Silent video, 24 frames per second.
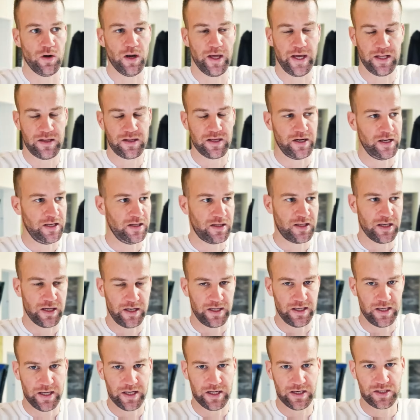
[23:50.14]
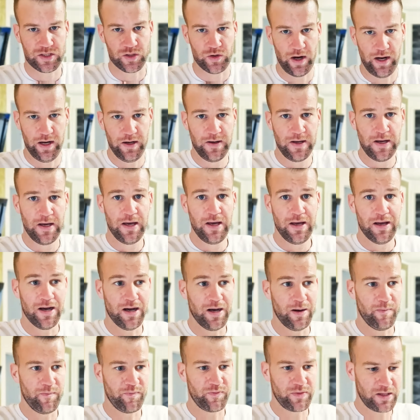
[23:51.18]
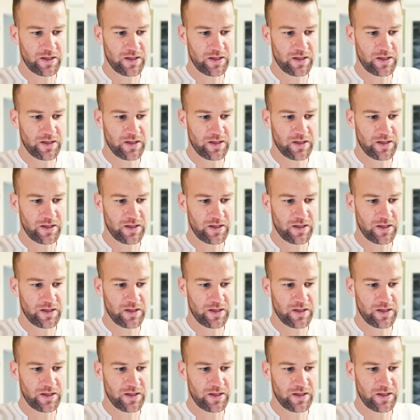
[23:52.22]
later in 30 years, right? Um,